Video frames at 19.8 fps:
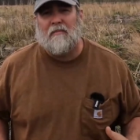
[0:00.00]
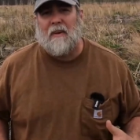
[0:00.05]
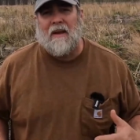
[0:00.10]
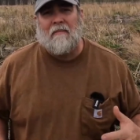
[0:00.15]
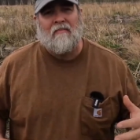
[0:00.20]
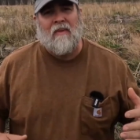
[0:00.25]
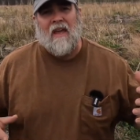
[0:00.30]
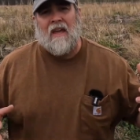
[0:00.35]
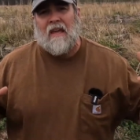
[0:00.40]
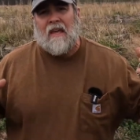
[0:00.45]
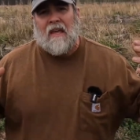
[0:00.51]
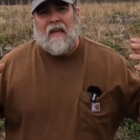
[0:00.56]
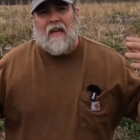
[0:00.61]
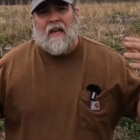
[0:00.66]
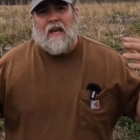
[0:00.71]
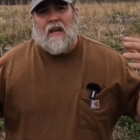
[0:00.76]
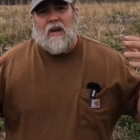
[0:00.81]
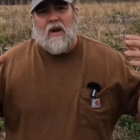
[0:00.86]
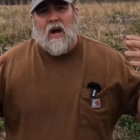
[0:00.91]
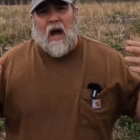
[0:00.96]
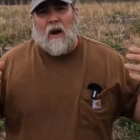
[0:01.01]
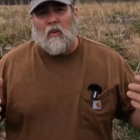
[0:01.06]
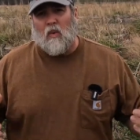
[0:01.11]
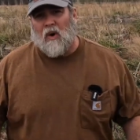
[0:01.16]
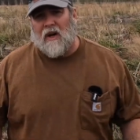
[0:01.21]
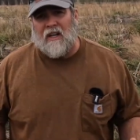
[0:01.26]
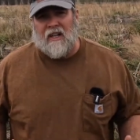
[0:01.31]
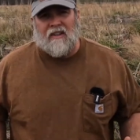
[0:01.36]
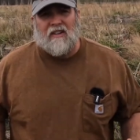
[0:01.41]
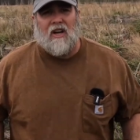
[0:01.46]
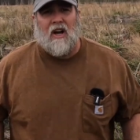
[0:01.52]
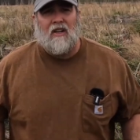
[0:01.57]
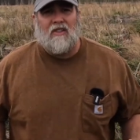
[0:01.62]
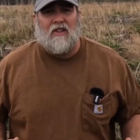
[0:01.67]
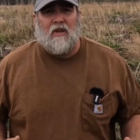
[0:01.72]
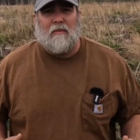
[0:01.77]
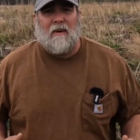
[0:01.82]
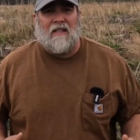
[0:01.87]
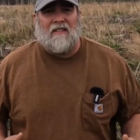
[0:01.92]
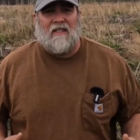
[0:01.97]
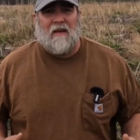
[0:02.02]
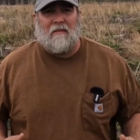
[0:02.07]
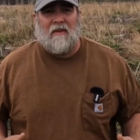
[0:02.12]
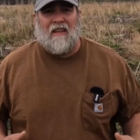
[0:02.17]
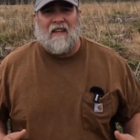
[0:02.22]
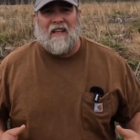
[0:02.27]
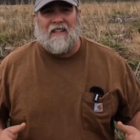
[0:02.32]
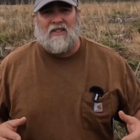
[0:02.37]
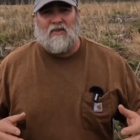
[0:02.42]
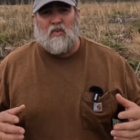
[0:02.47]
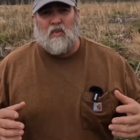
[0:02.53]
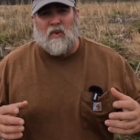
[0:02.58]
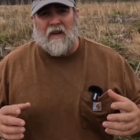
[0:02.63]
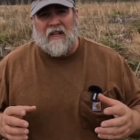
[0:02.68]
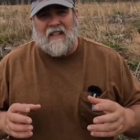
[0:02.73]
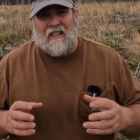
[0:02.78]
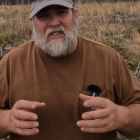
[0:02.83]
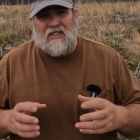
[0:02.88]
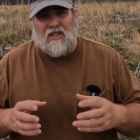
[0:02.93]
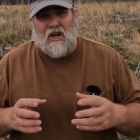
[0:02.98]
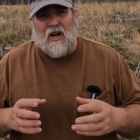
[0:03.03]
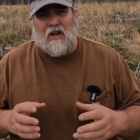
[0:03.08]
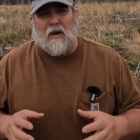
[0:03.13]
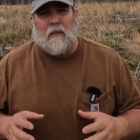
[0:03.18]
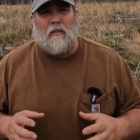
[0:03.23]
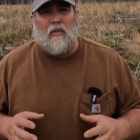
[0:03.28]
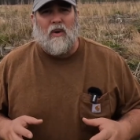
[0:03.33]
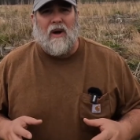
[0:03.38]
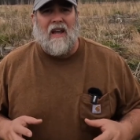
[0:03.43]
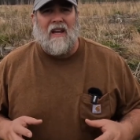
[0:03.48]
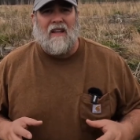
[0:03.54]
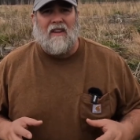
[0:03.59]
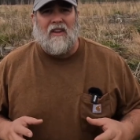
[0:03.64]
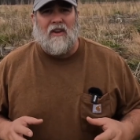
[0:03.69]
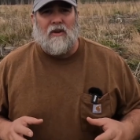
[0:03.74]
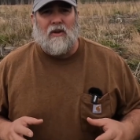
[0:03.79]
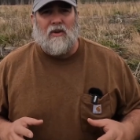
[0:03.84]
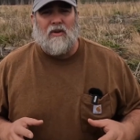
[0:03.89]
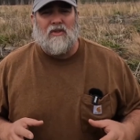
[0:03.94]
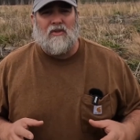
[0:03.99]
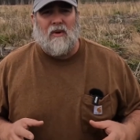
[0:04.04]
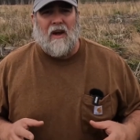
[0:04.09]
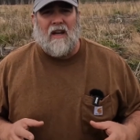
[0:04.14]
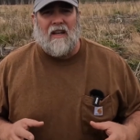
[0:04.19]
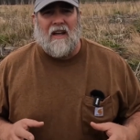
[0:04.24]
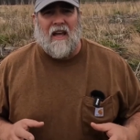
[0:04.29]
But I wanted to talk to you about something that's really starting to break in the news right